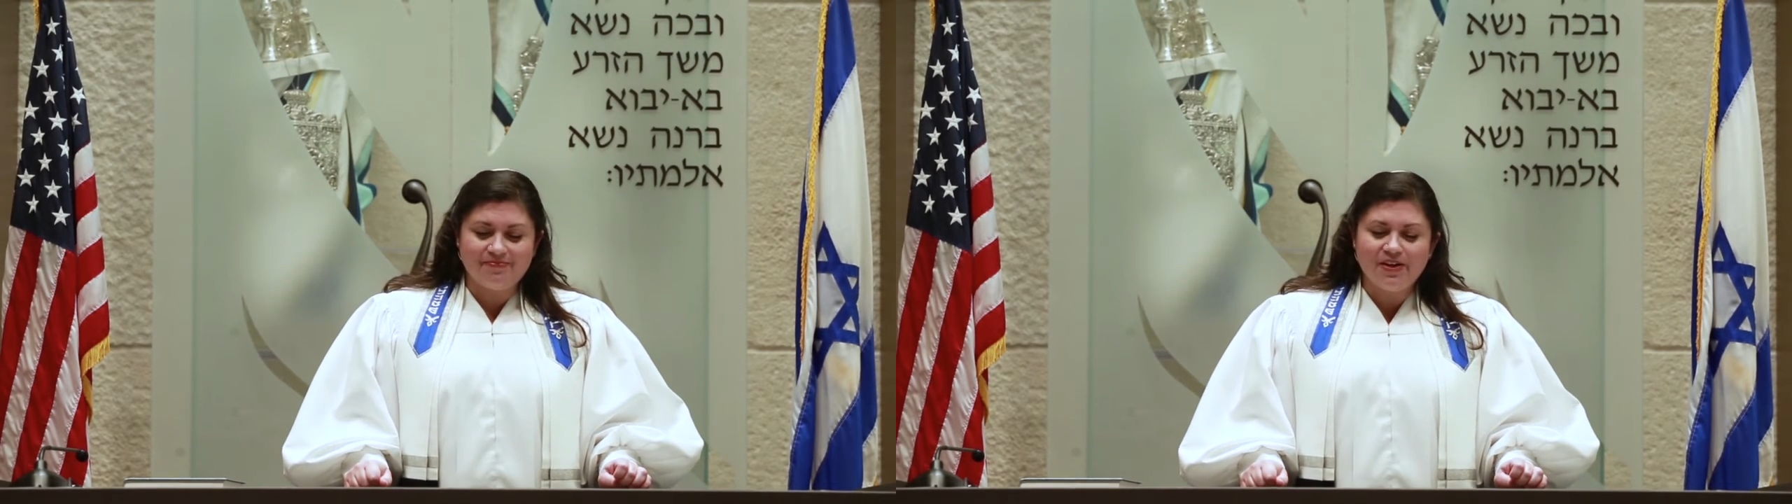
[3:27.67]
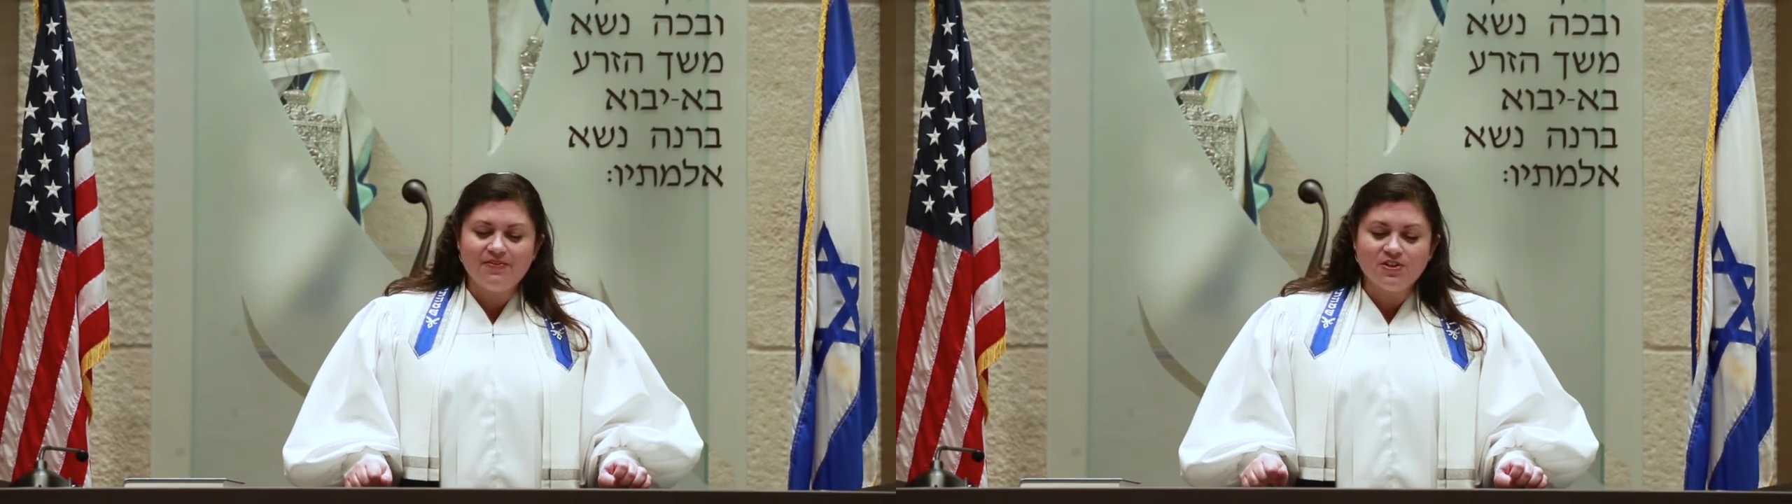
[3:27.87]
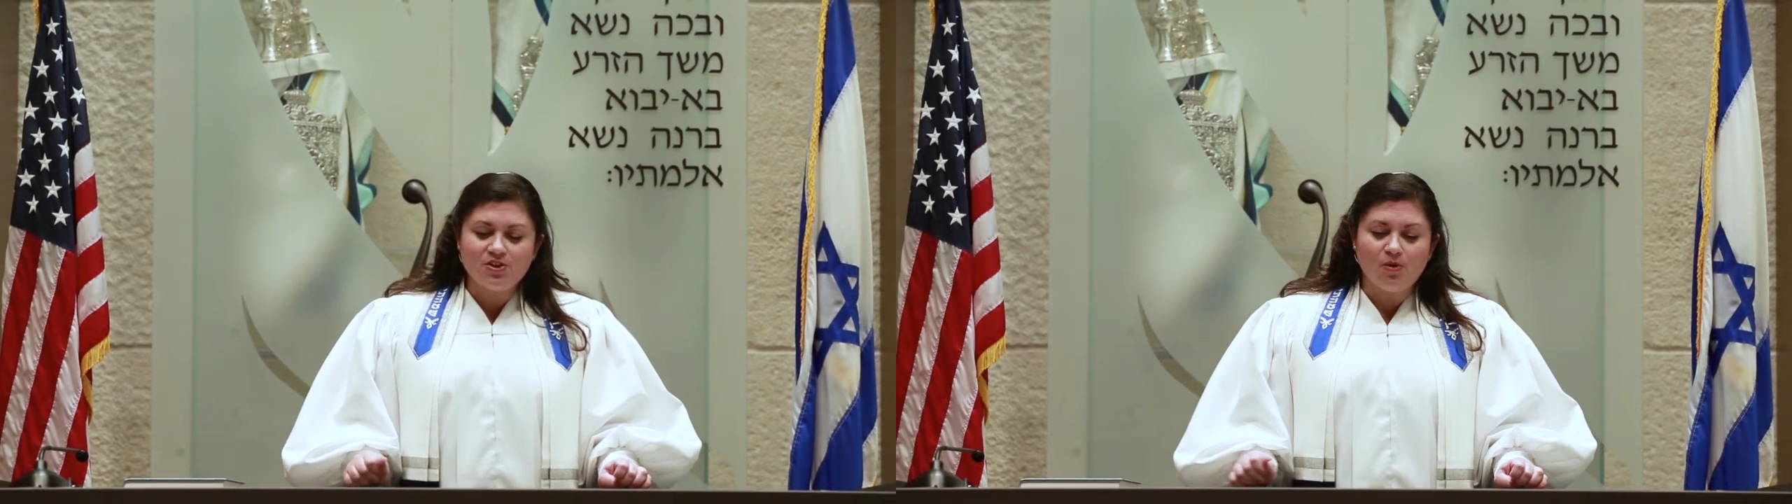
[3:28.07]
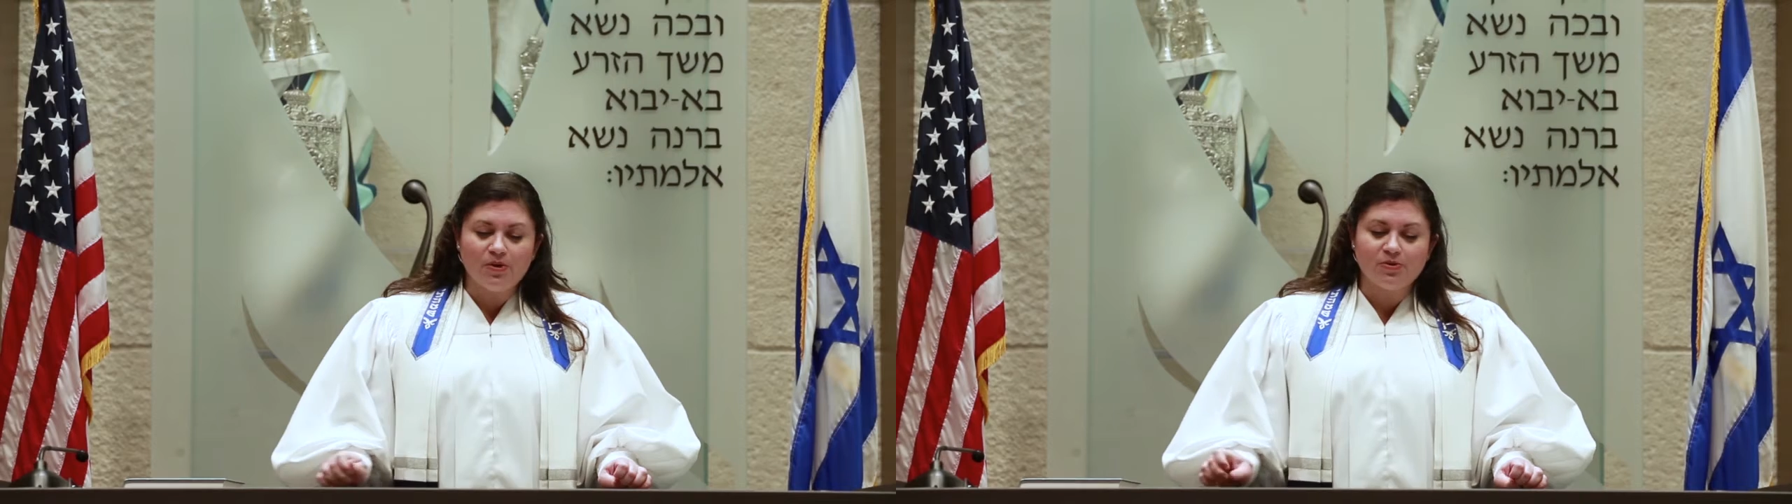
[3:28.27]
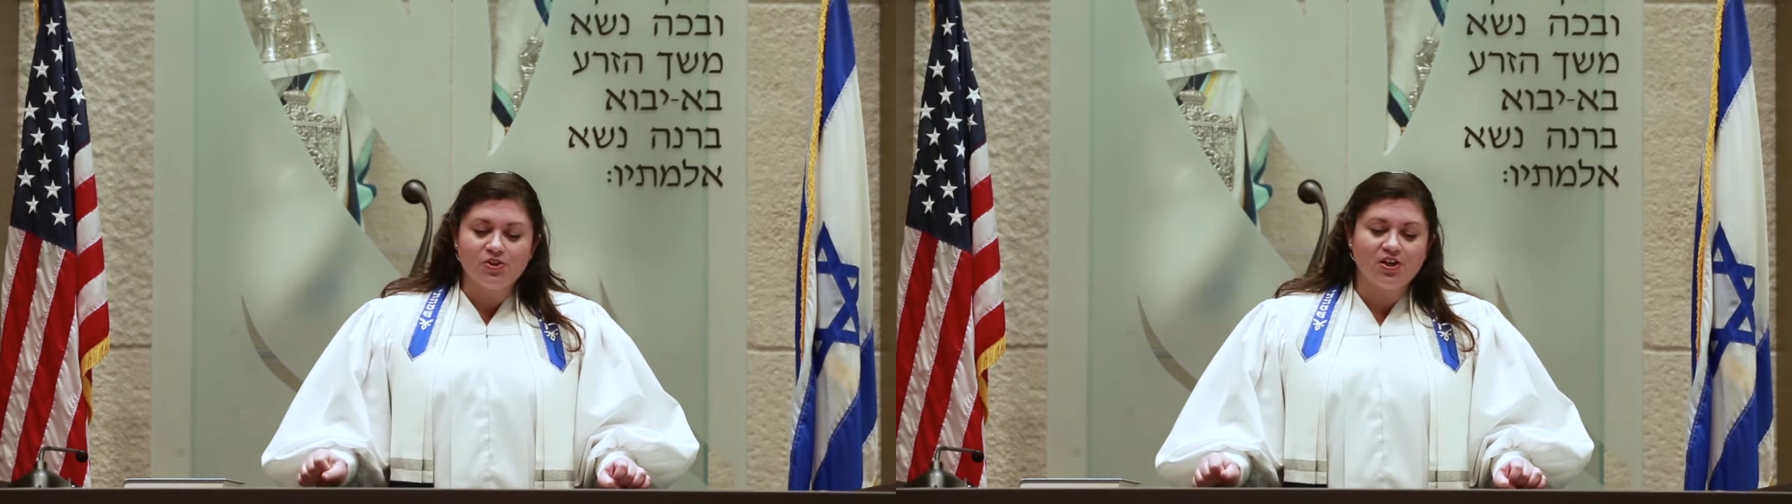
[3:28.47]
But even so,
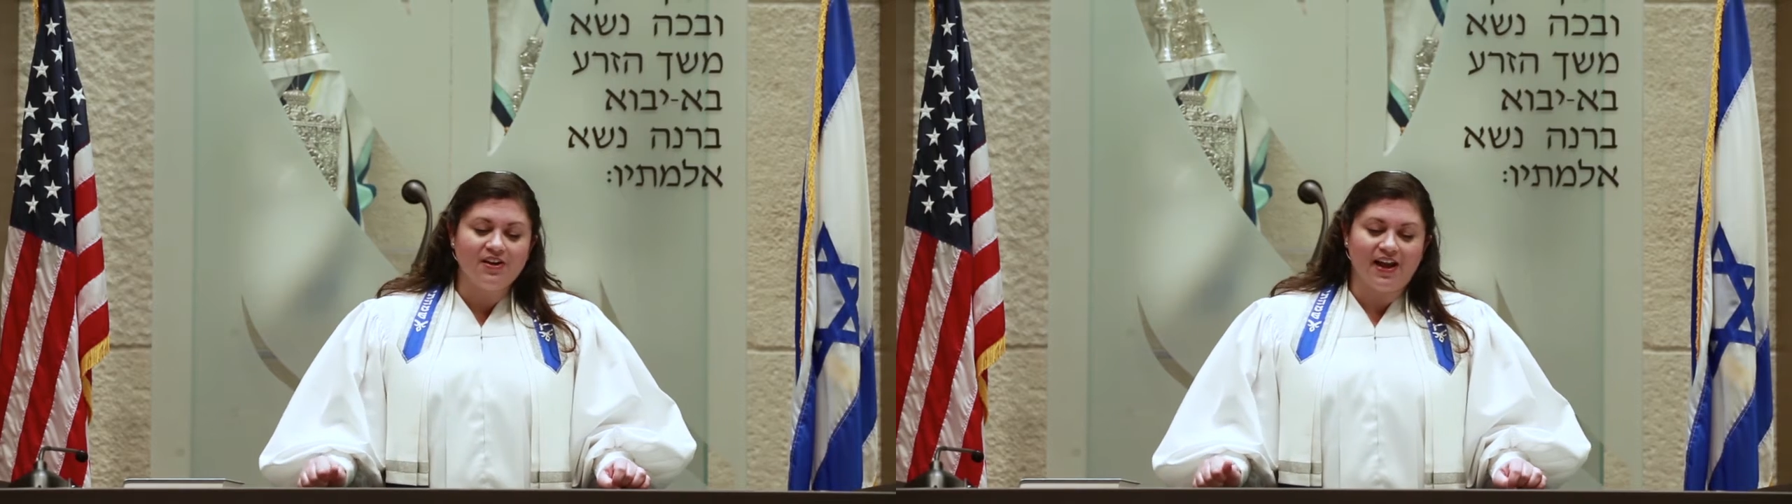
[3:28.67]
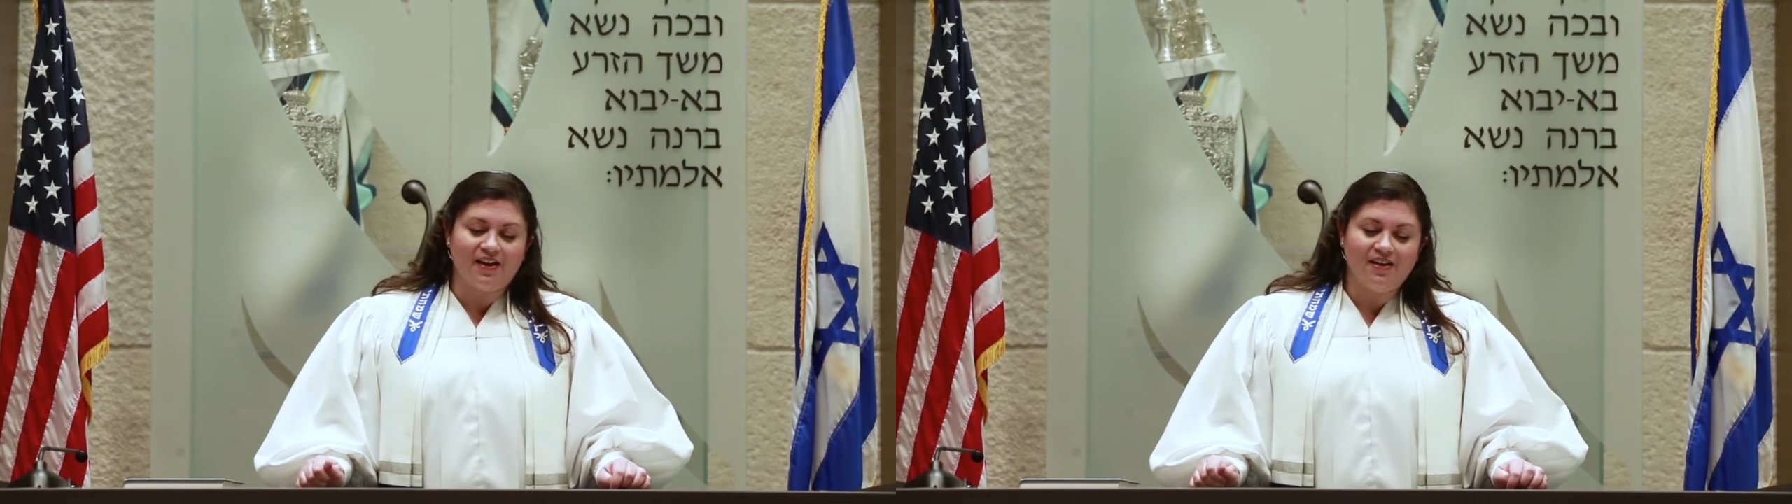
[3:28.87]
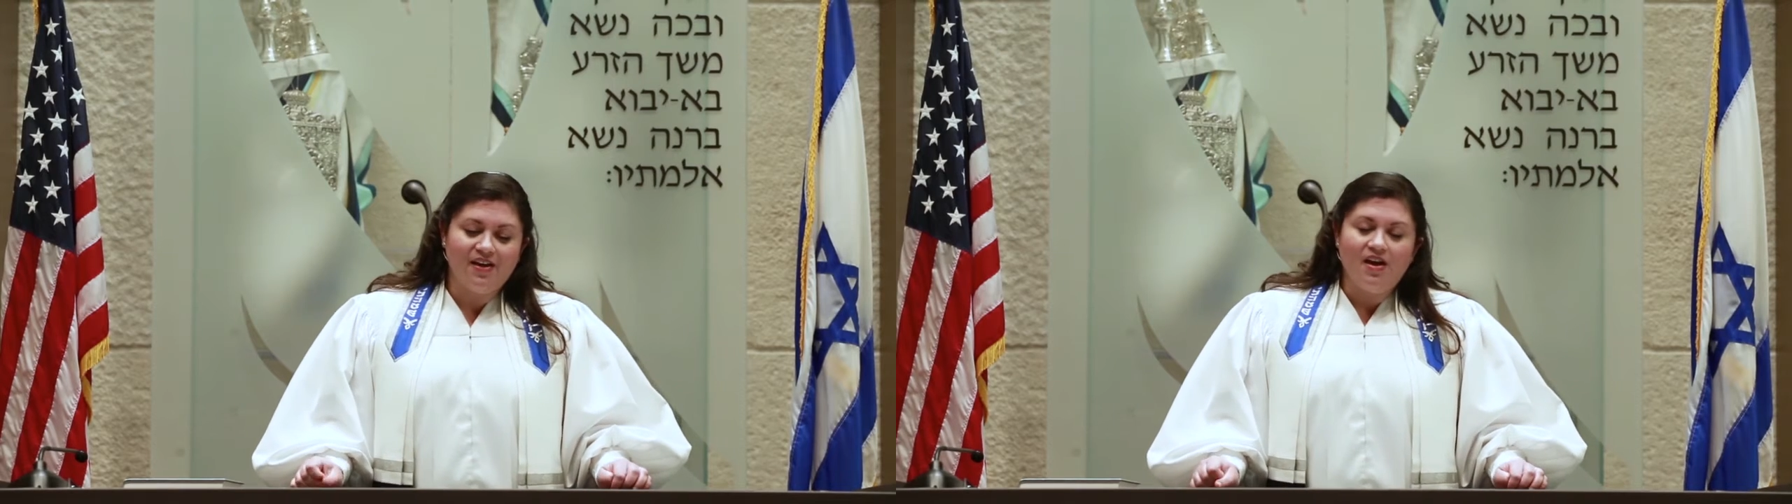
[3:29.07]
with returning,